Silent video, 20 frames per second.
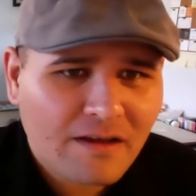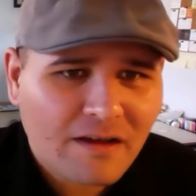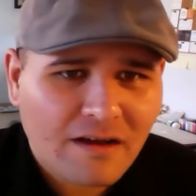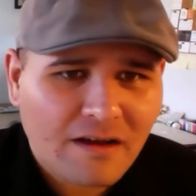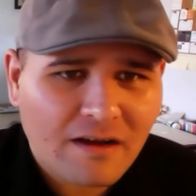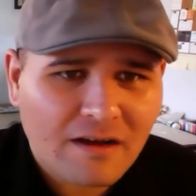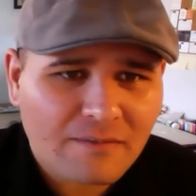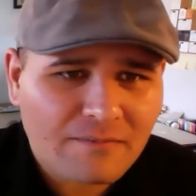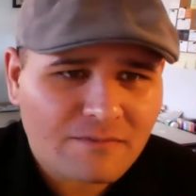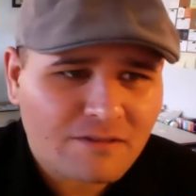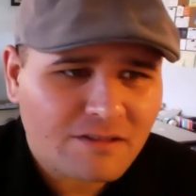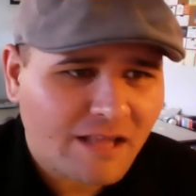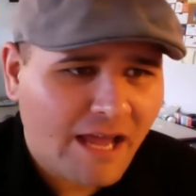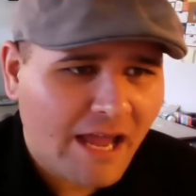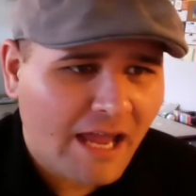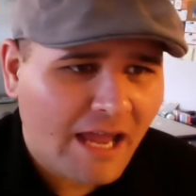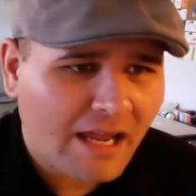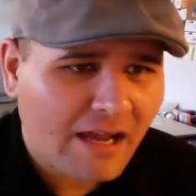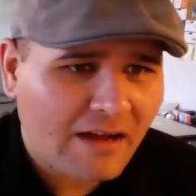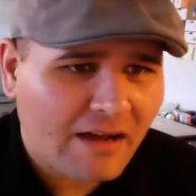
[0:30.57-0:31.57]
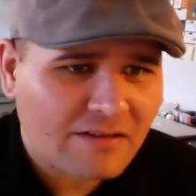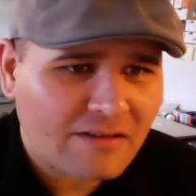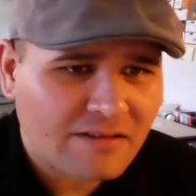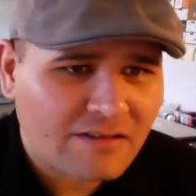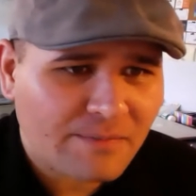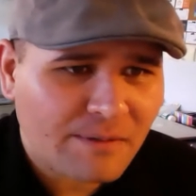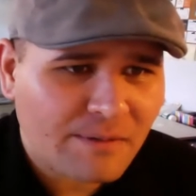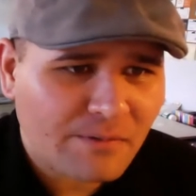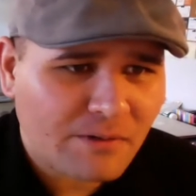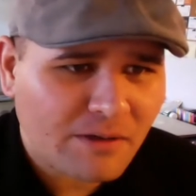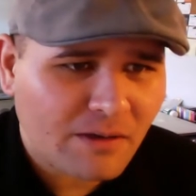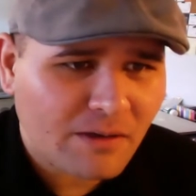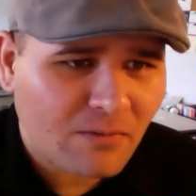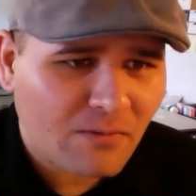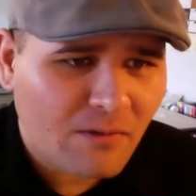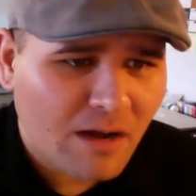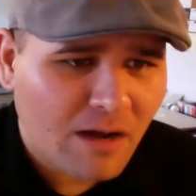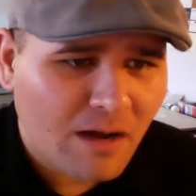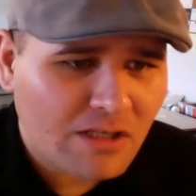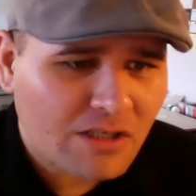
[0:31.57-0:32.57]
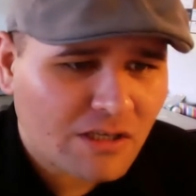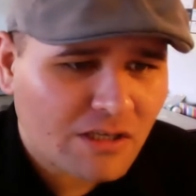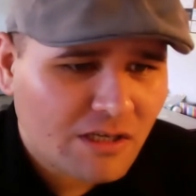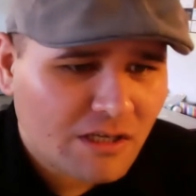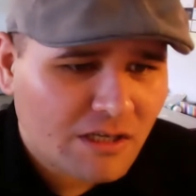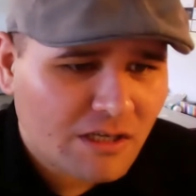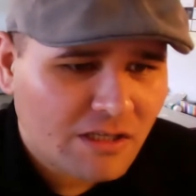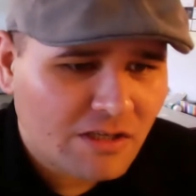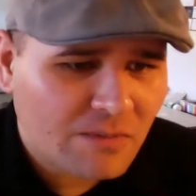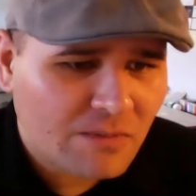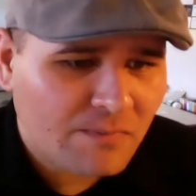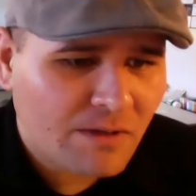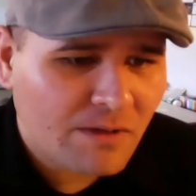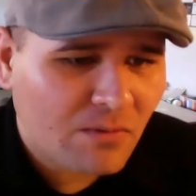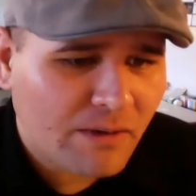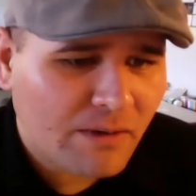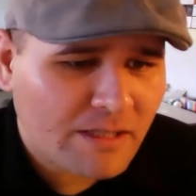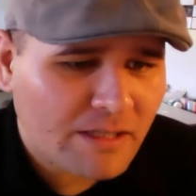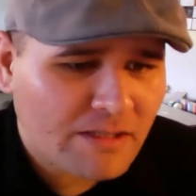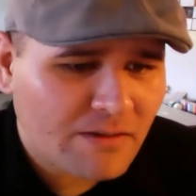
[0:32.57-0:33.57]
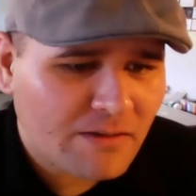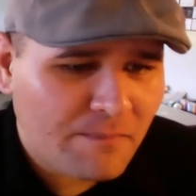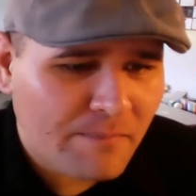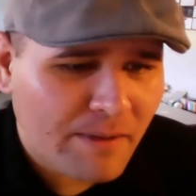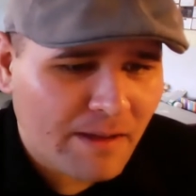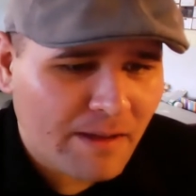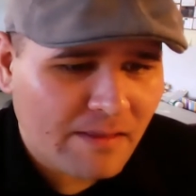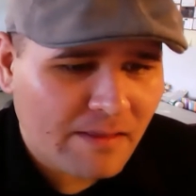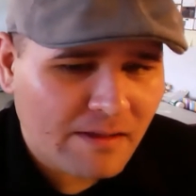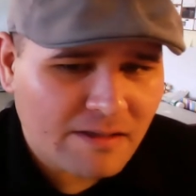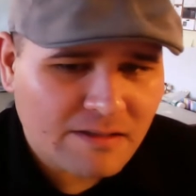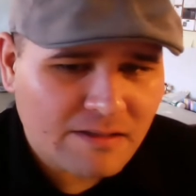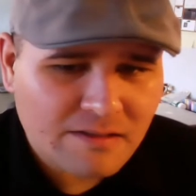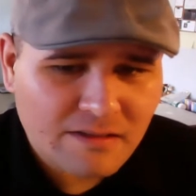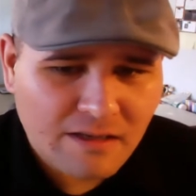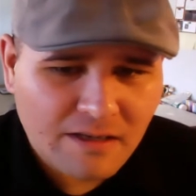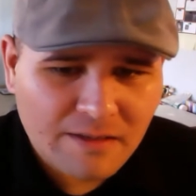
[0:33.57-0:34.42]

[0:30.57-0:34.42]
to the Hangouts so that people can watch. There should be a way to embed this,